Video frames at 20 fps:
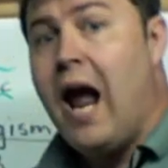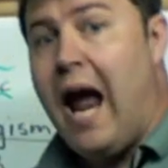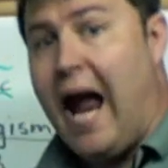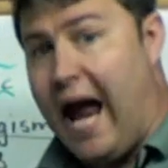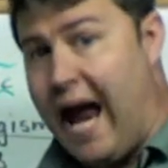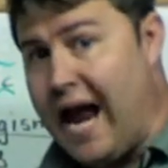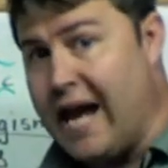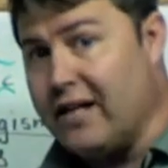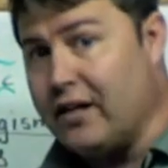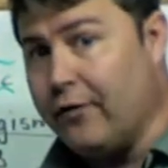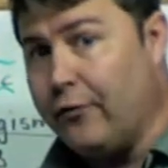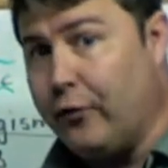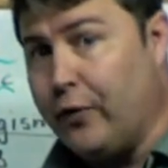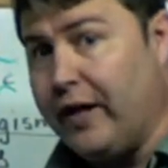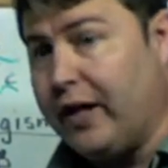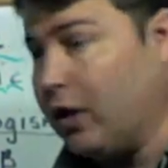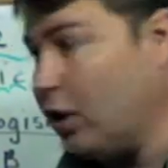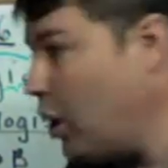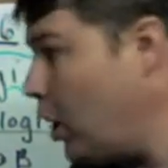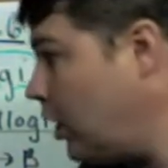and if we
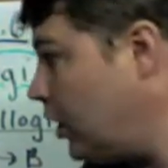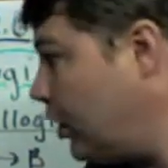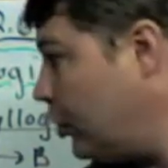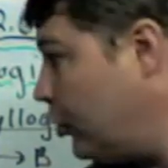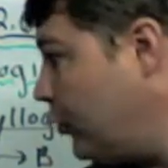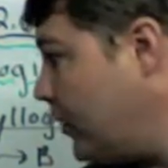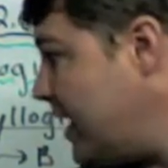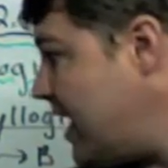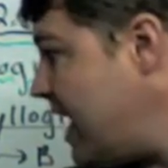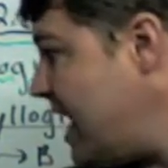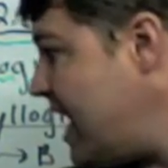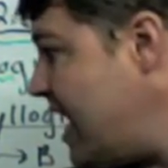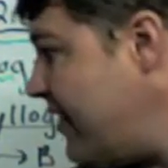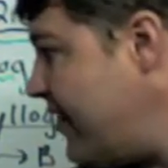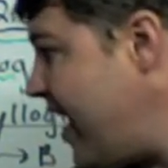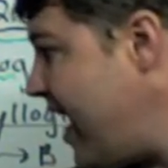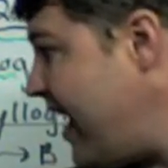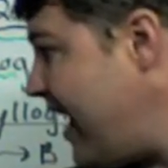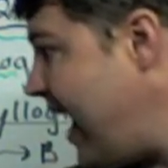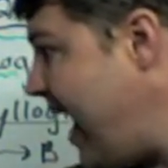can all agree
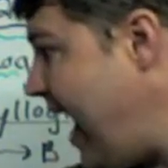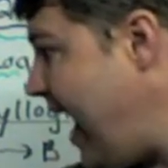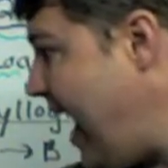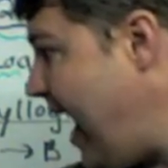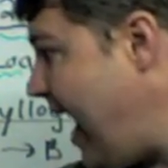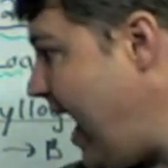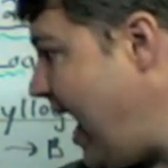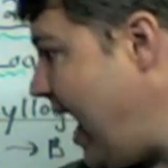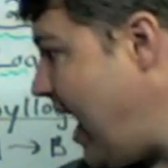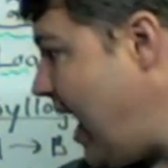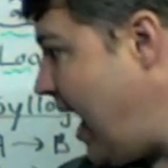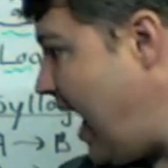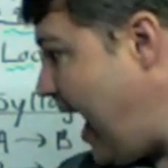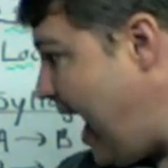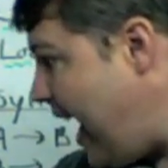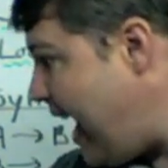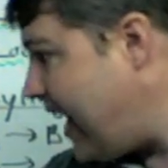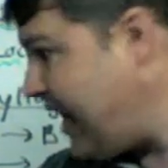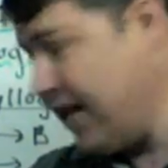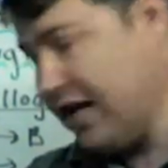that
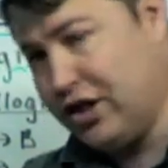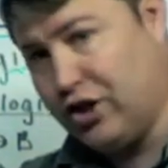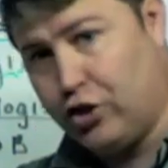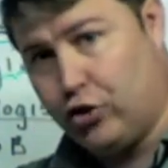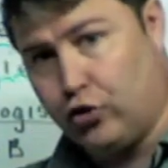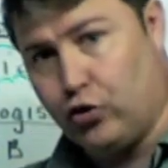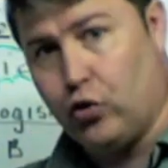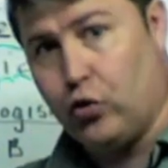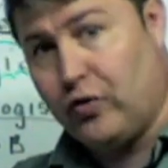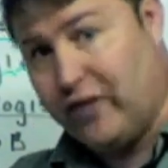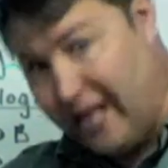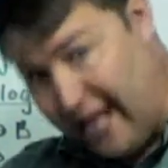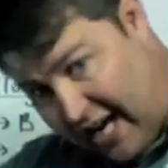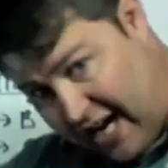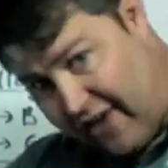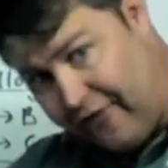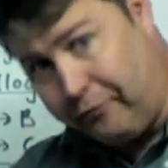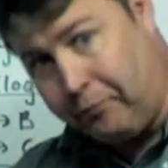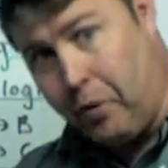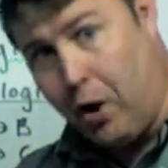A is true, the
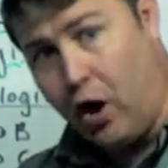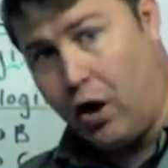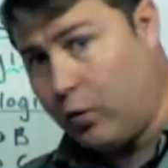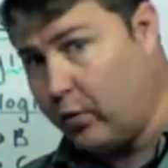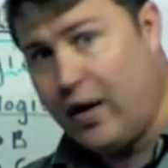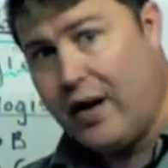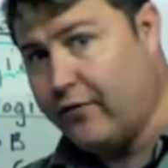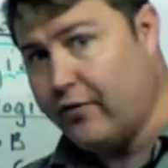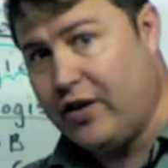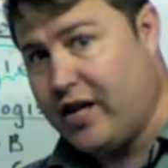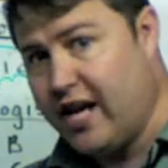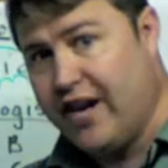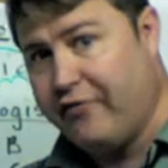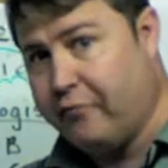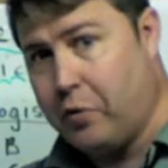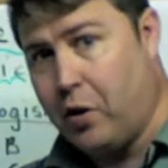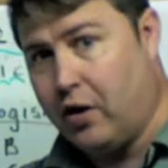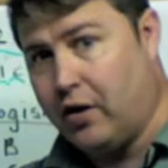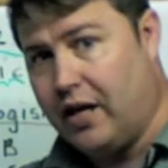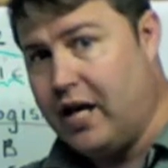if part, whatever the
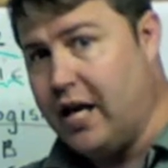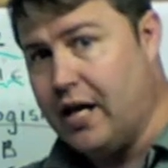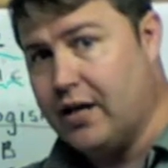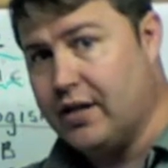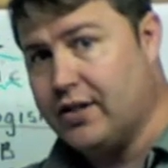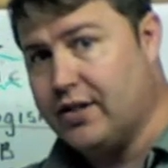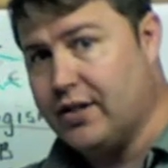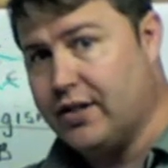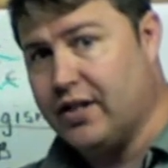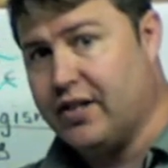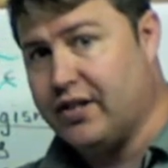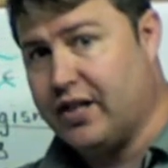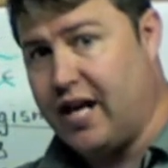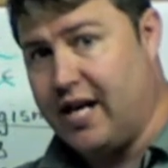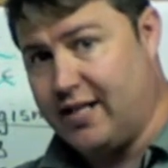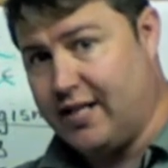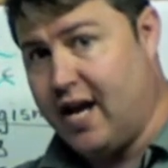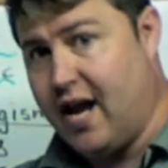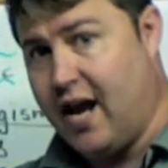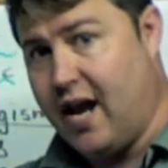if part is, in this
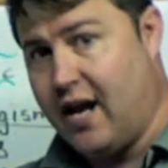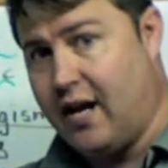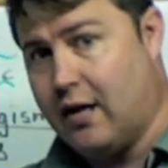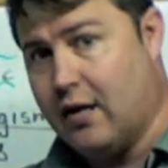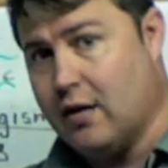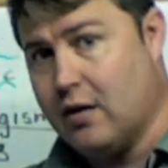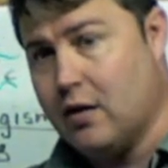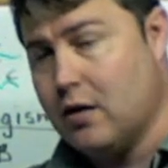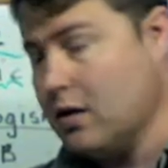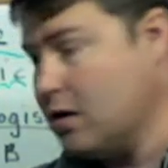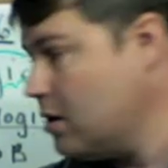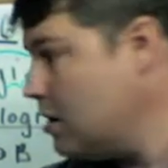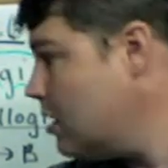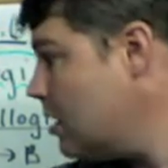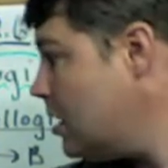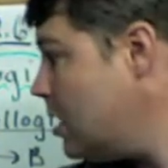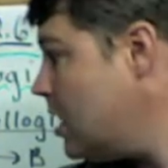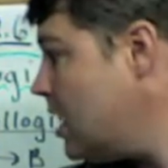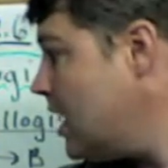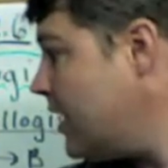case A,
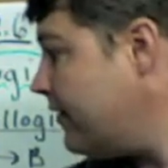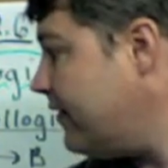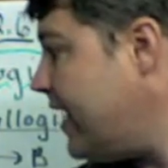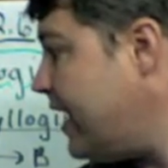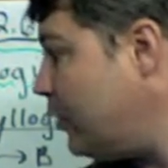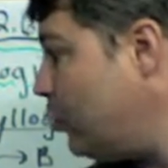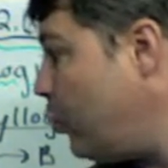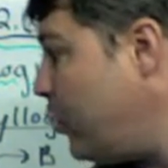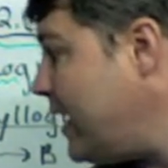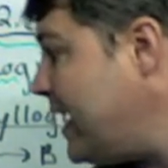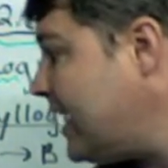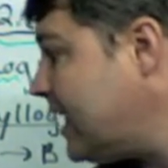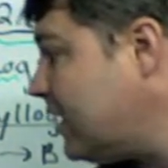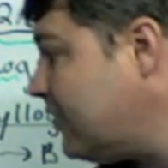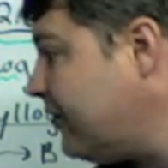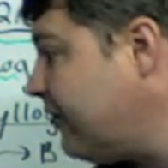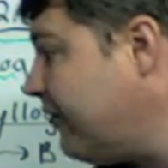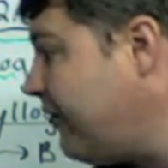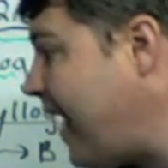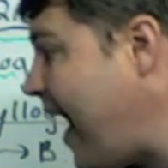then we can
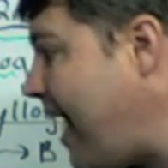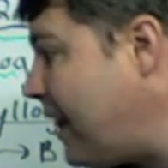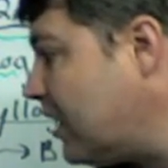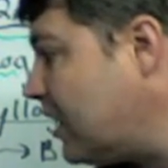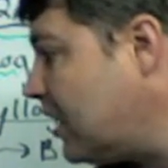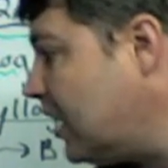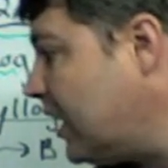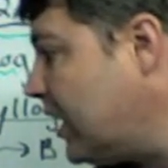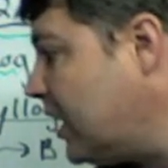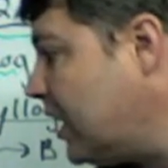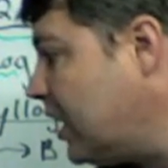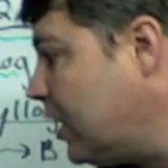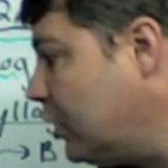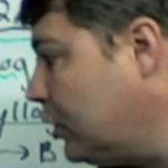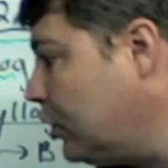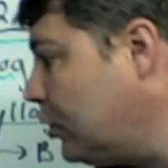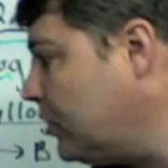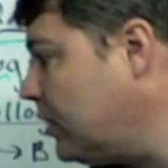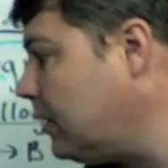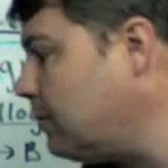validly
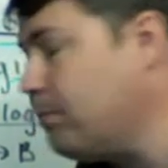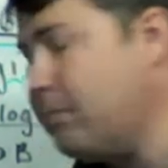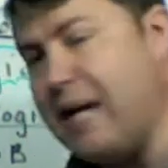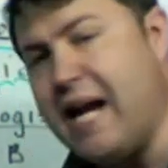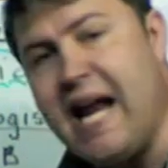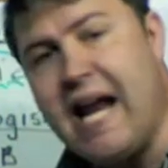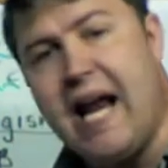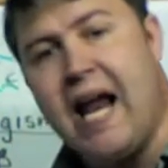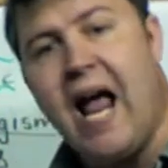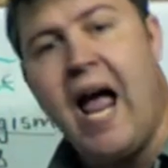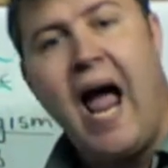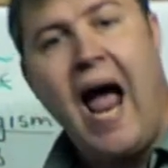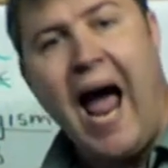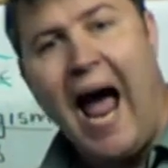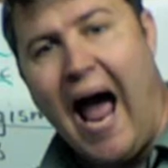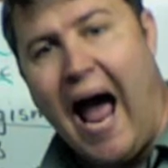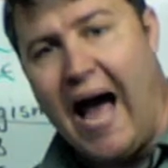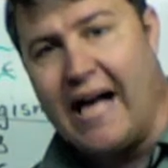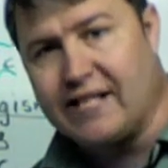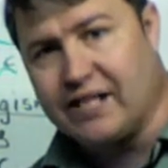conclude that B
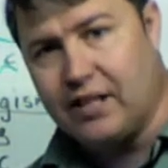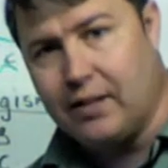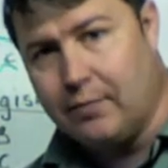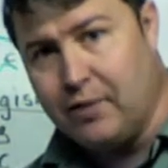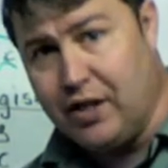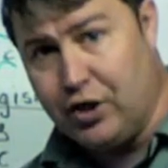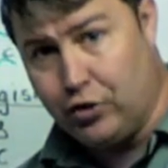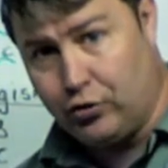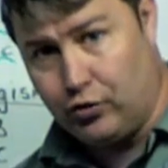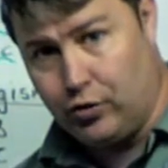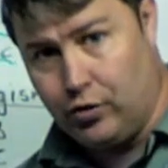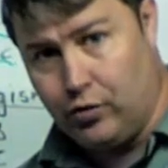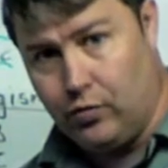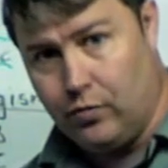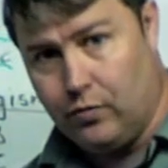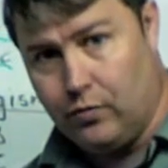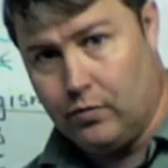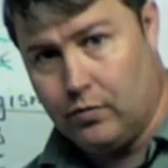has to be true.